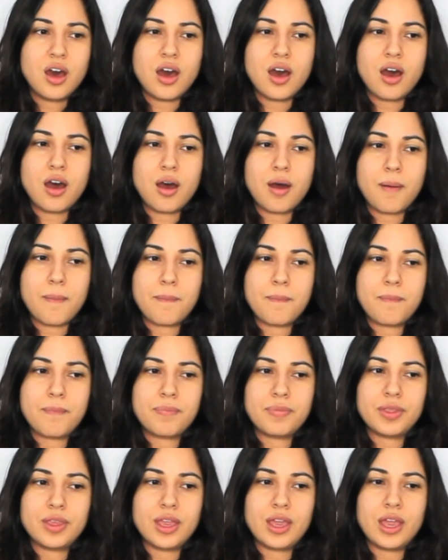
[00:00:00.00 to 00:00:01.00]
And
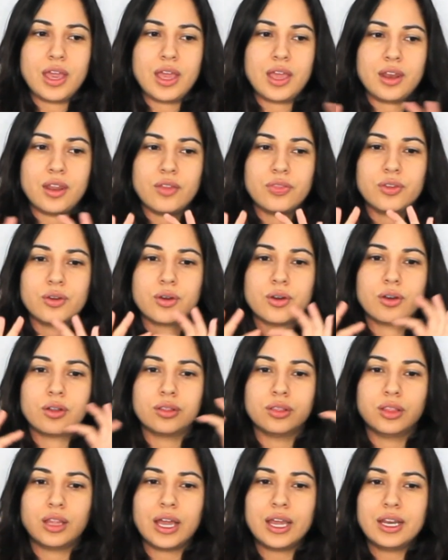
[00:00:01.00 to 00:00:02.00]
the
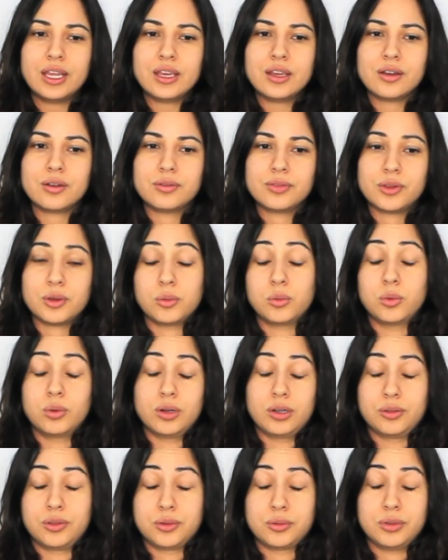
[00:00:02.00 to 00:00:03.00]
lighting, there
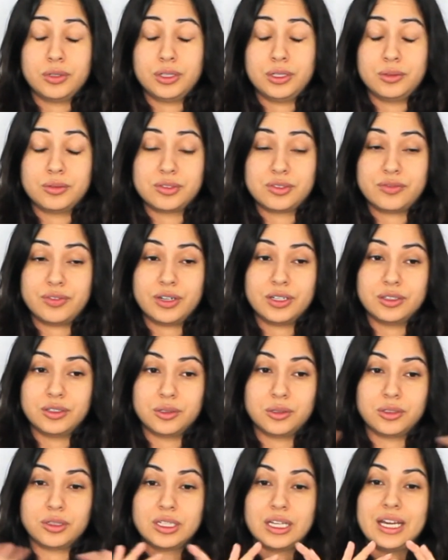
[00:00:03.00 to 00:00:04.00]
really was very
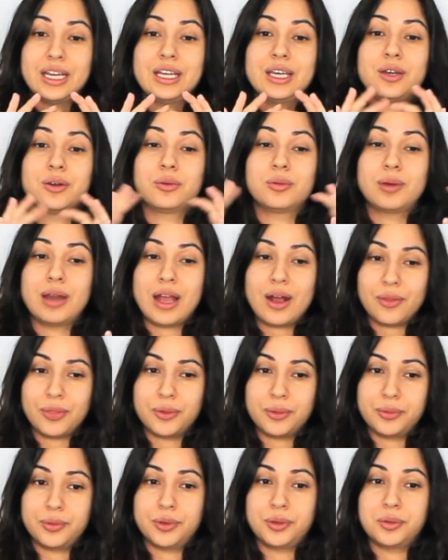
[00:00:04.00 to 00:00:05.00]
little lighting around
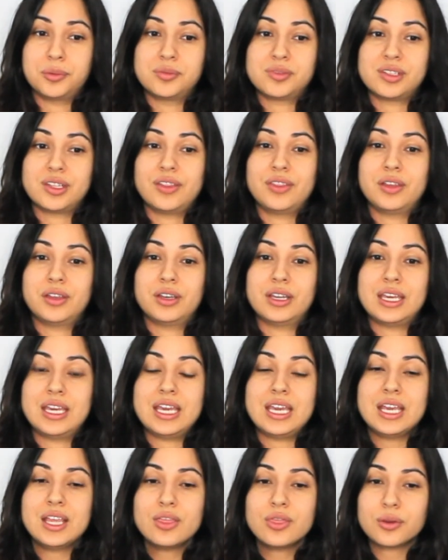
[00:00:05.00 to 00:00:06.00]
the rooms. And then
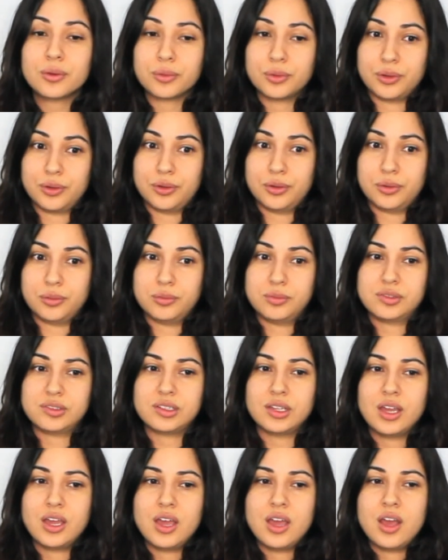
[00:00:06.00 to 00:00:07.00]
in the rooms,
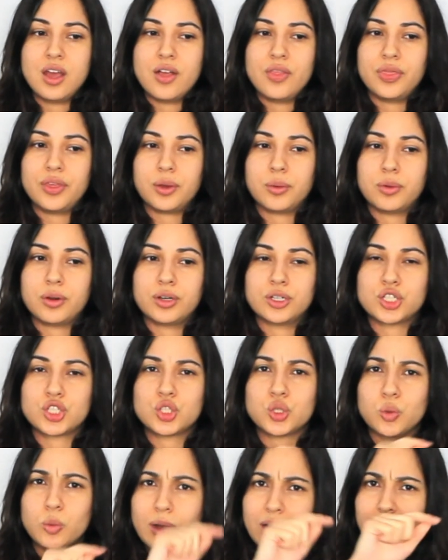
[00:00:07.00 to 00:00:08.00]
there were
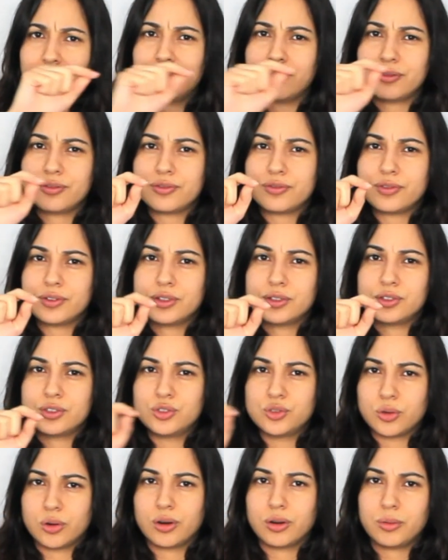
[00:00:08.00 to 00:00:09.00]
12
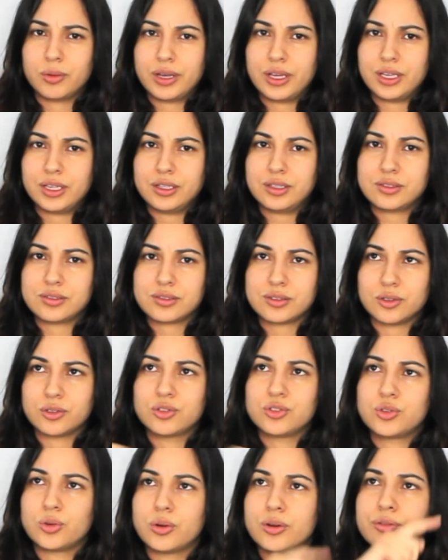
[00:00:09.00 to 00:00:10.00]
doorways
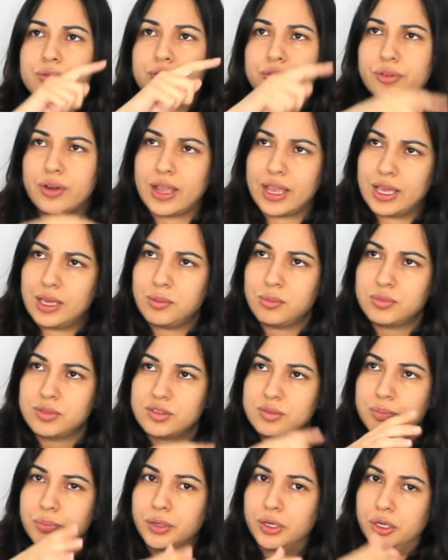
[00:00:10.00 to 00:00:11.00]
or door
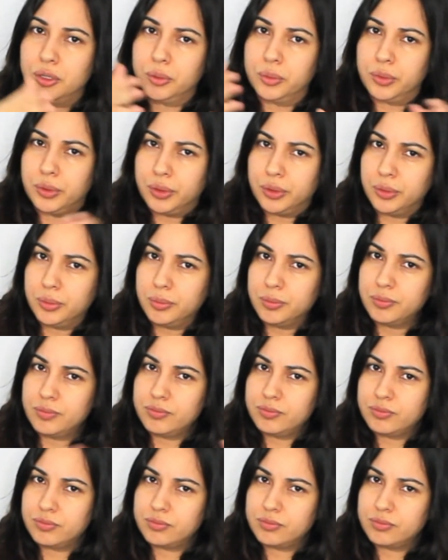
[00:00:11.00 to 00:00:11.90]
frames per room.